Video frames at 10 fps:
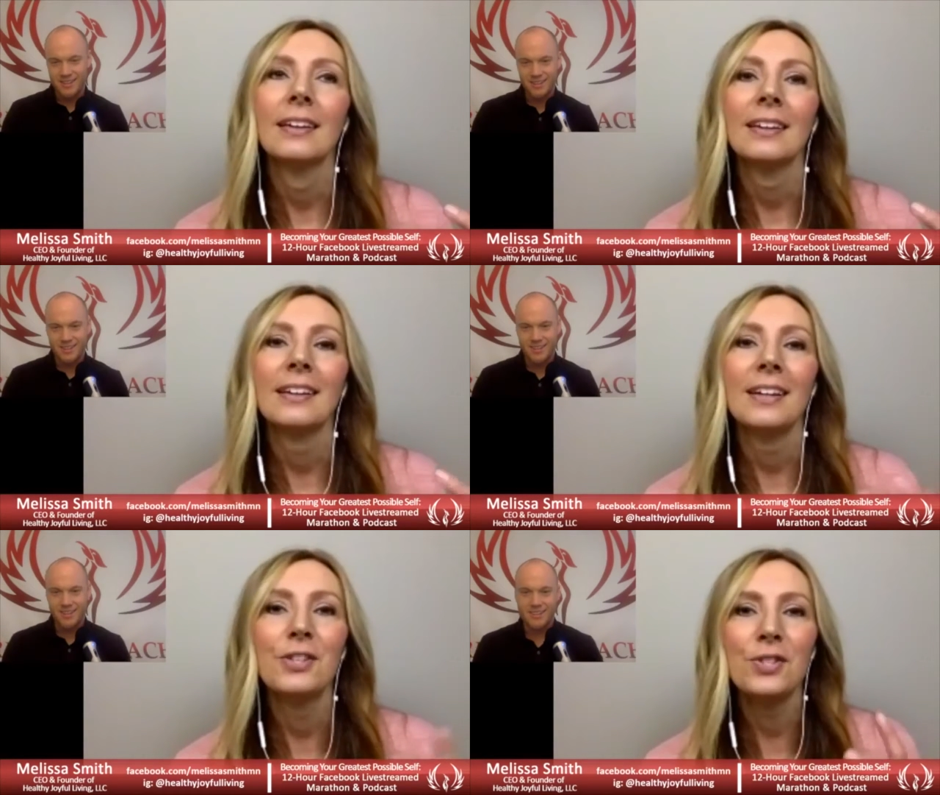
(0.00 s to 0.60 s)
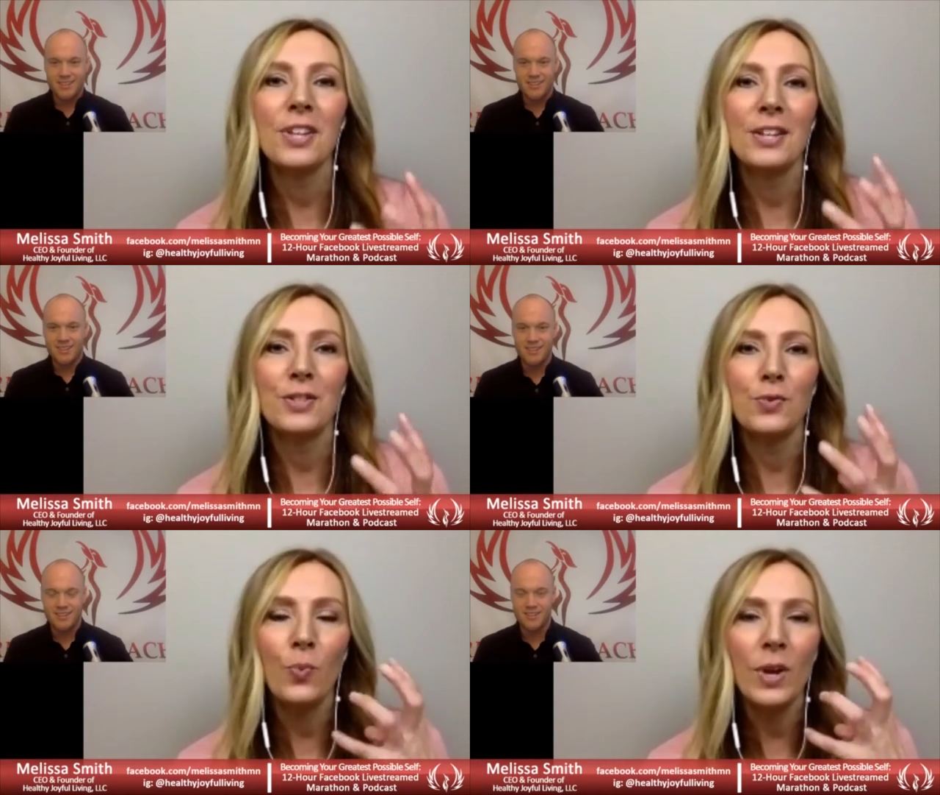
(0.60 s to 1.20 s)
Speaker 1: it's it's
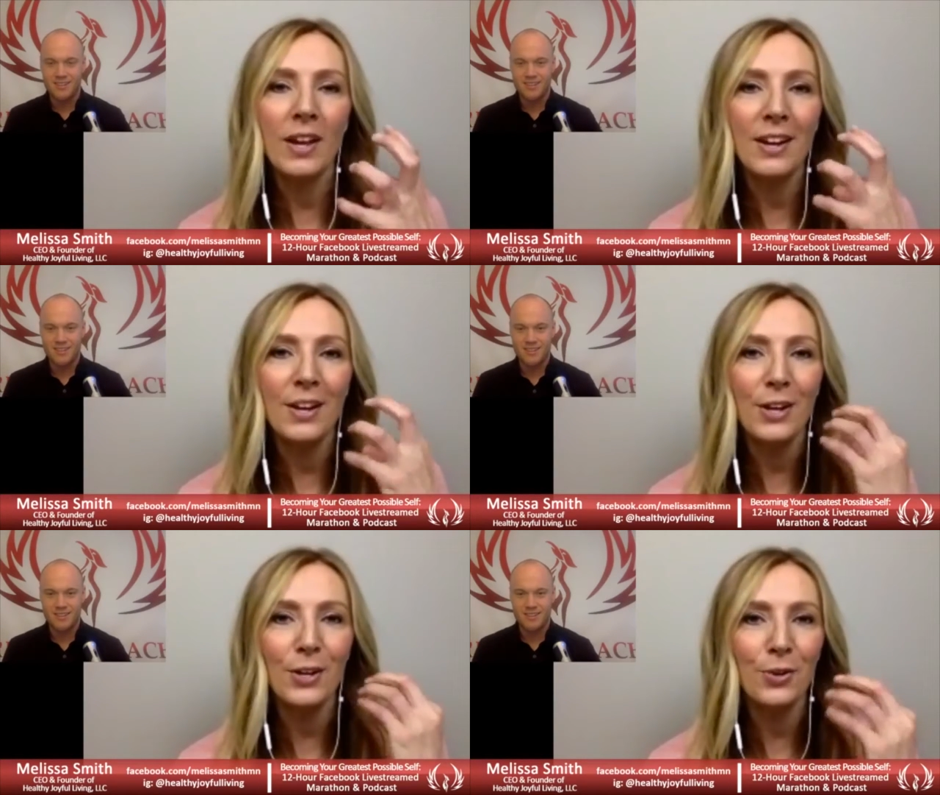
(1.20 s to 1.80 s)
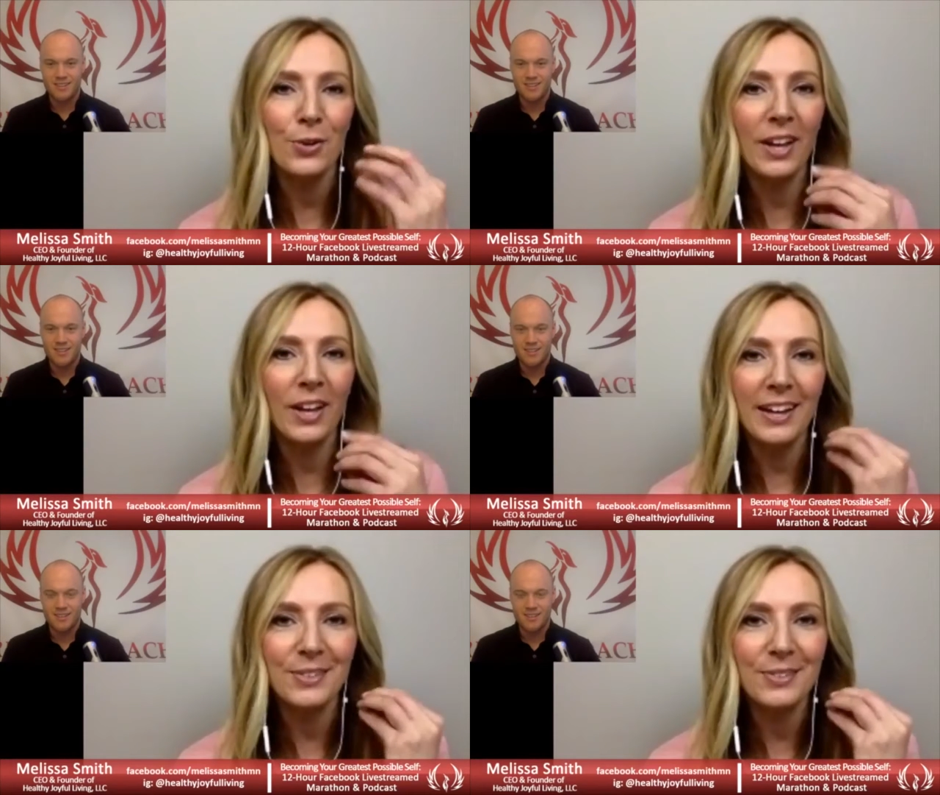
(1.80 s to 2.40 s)
when you're
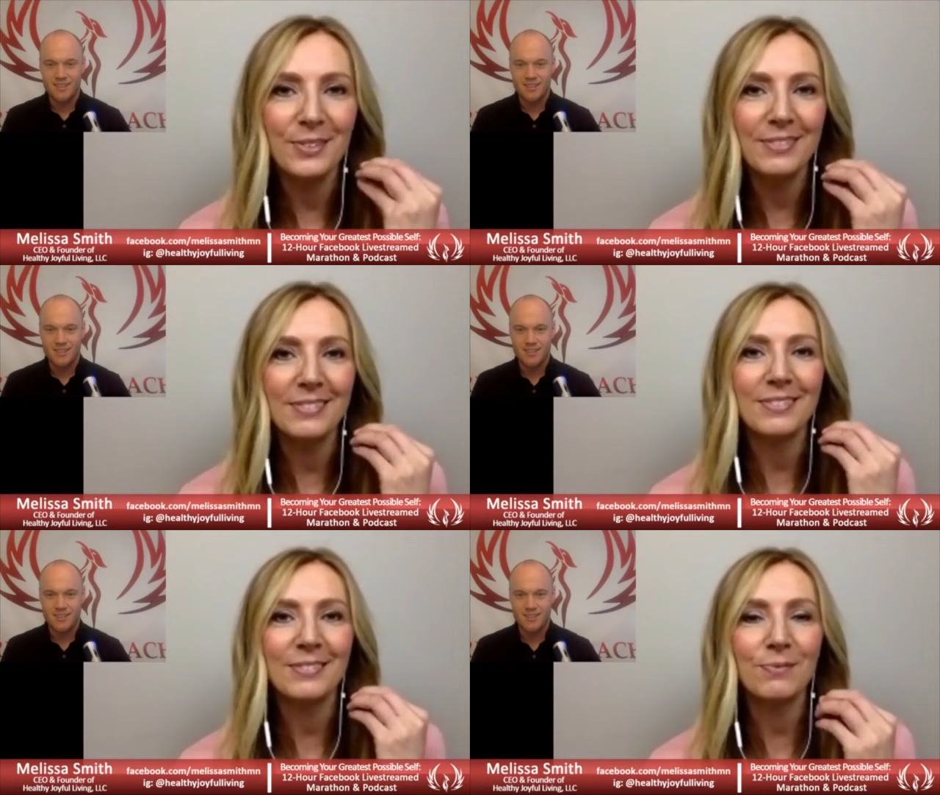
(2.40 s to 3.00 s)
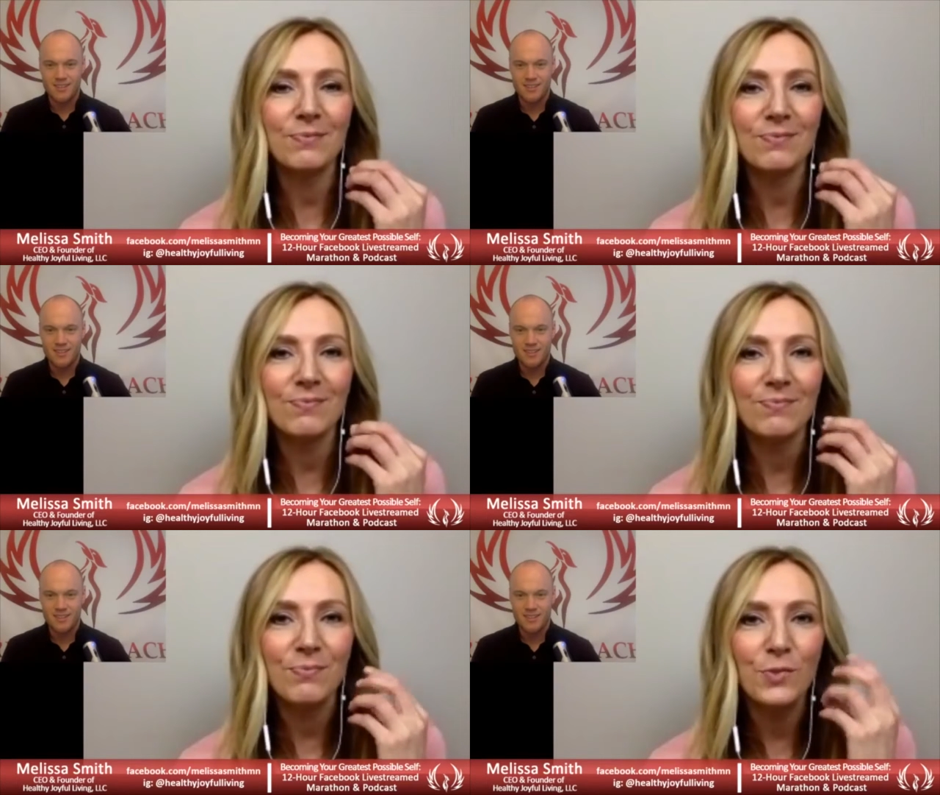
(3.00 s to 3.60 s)
like
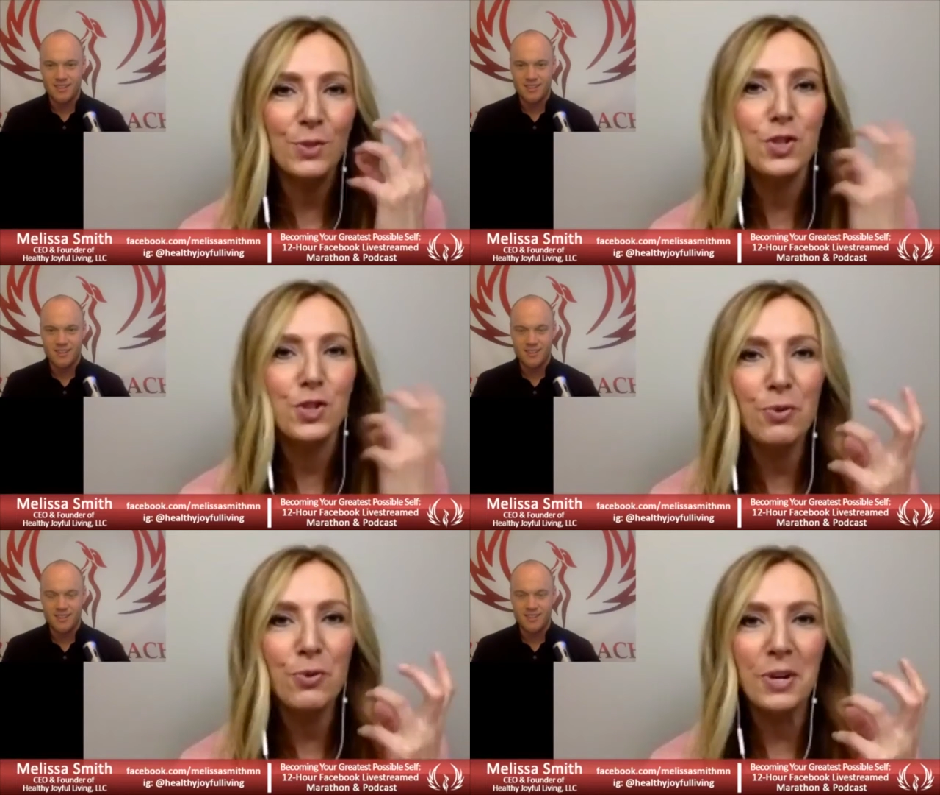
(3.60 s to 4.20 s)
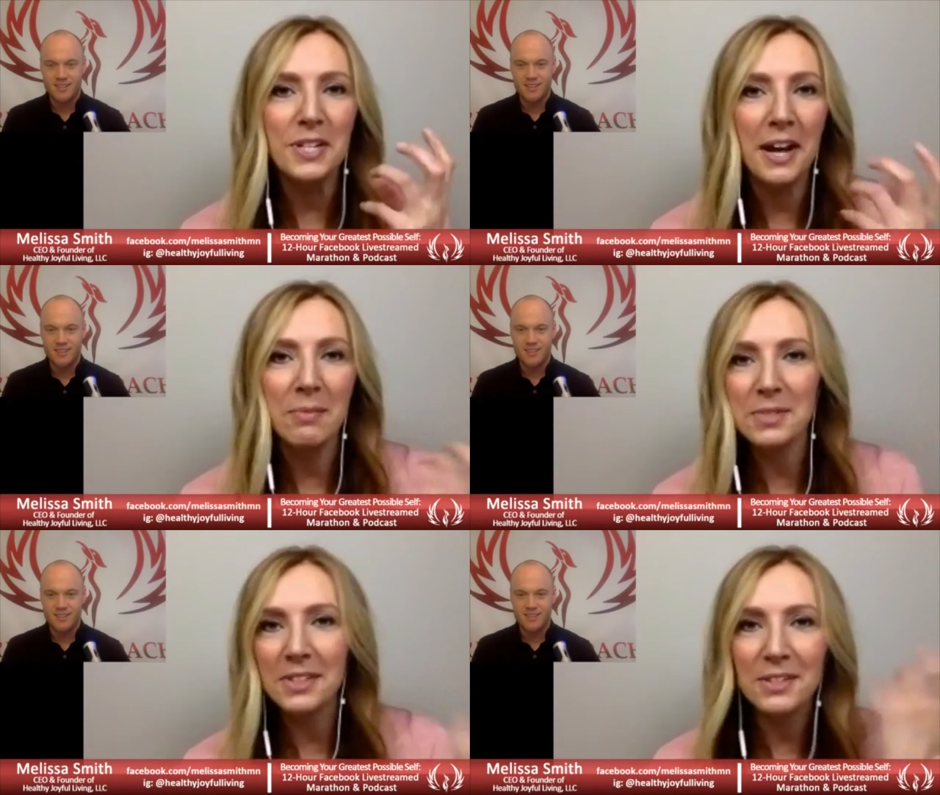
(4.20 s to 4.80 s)
you chew three
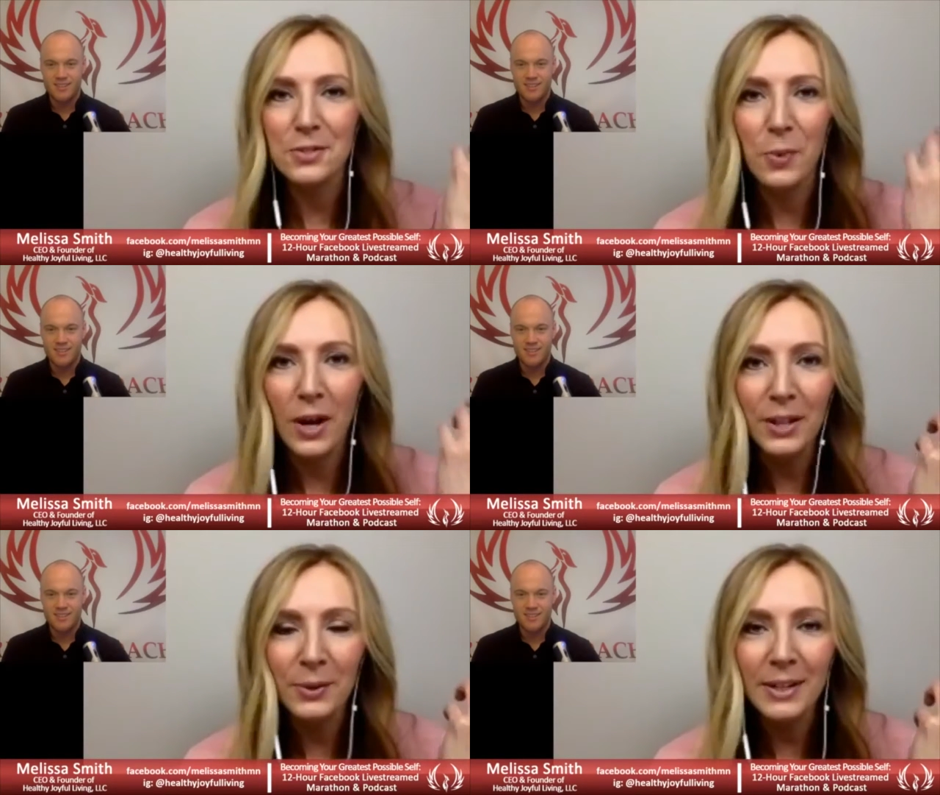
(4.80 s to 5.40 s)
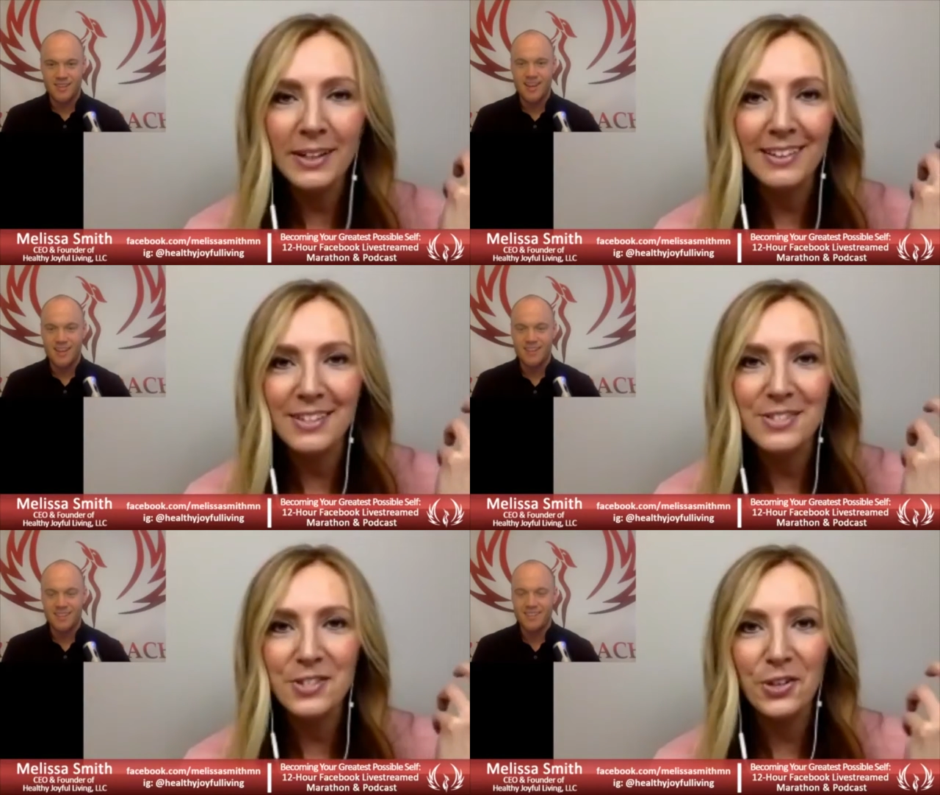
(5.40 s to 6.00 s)
times and then swallow it yeah. and
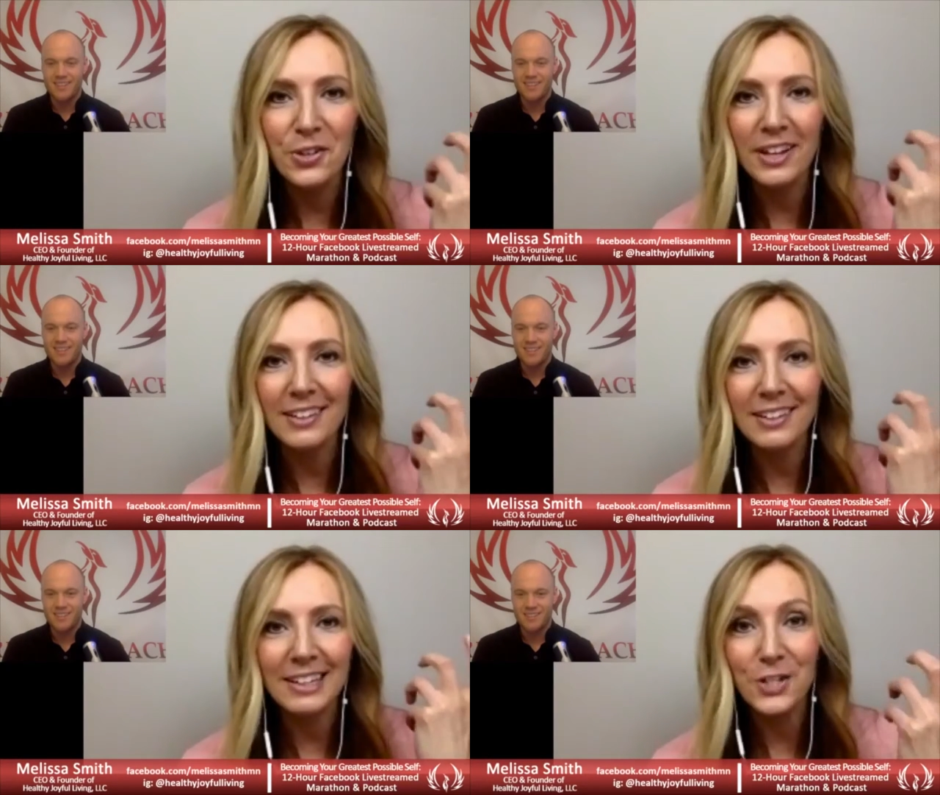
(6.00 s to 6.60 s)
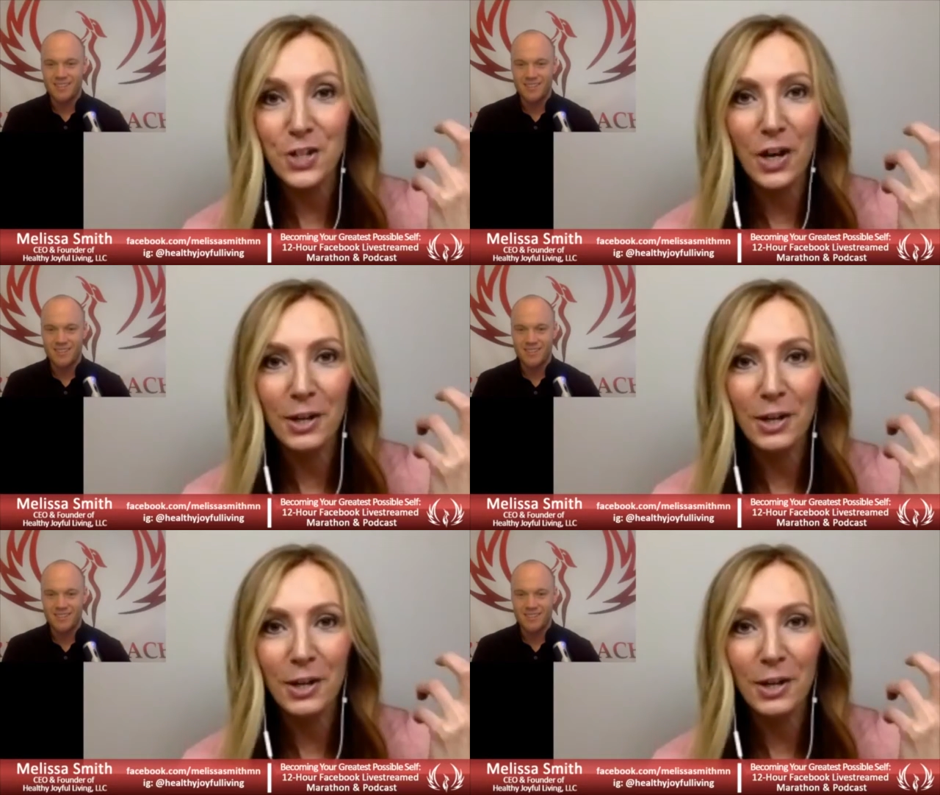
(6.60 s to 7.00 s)
it's still like in a chunk